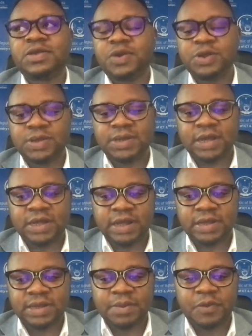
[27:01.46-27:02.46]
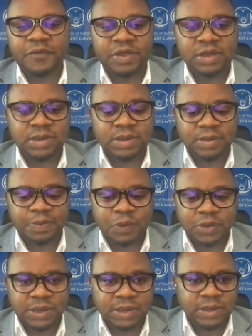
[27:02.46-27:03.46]
you're right when you say that some of
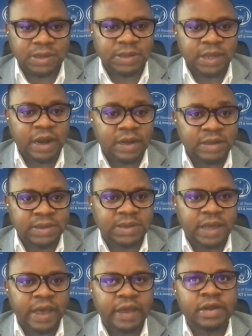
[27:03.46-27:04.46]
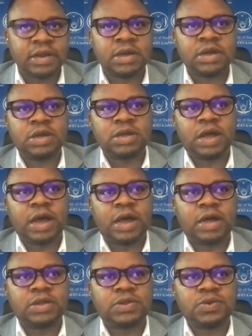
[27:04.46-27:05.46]
these processes are designed
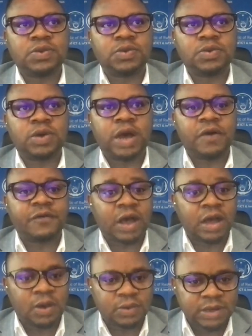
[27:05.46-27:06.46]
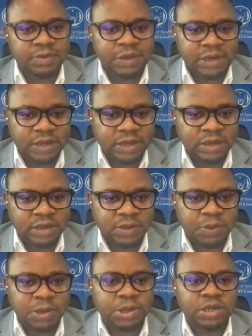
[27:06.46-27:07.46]
to have
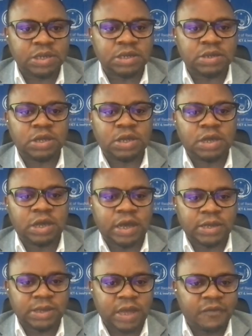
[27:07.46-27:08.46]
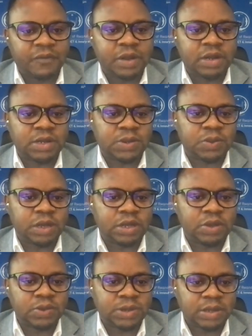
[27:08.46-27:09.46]
accountability, especially as government, as
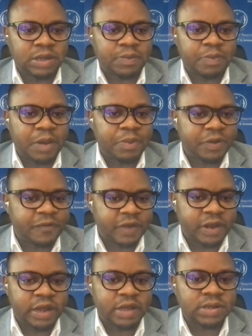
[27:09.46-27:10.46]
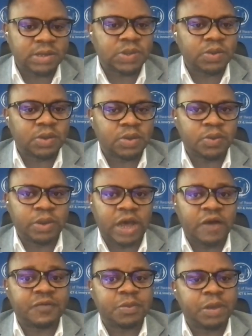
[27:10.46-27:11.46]
we are using public finance. So
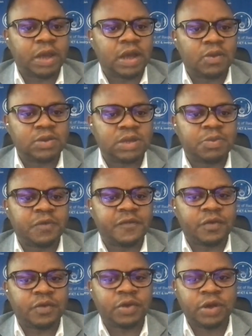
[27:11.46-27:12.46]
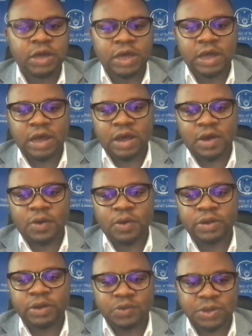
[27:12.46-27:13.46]
we have to be accountable for
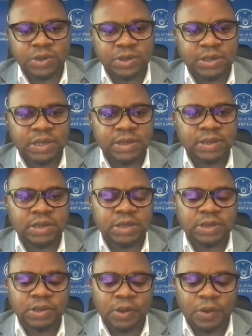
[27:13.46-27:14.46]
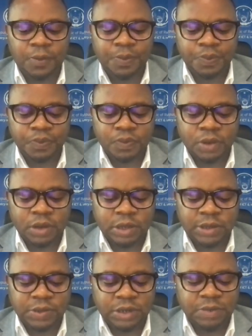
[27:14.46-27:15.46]
all the resources. And so
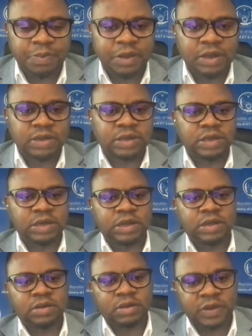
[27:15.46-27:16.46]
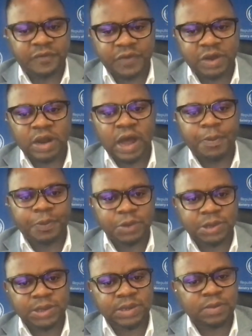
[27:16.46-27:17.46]
it's really building in different
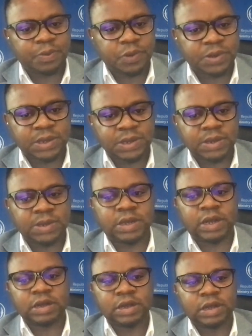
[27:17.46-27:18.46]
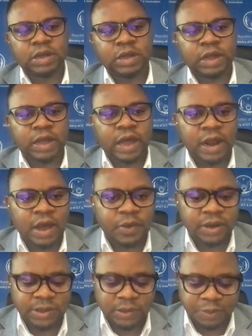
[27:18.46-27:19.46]
approaches and processes that
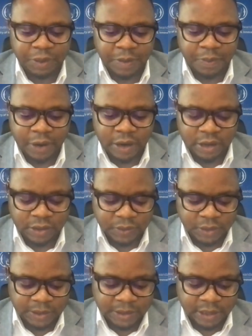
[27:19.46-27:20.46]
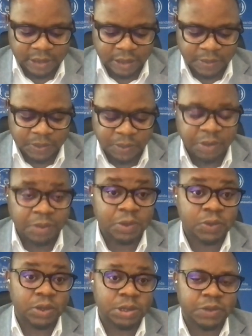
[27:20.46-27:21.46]
allow us to be a partner to the startups to
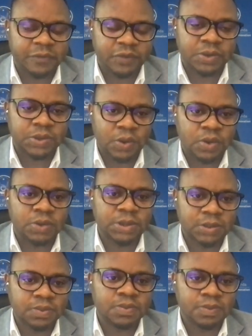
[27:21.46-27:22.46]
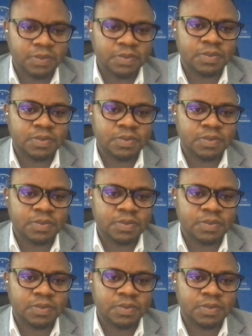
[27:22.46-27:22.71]
be able to achieve those goals.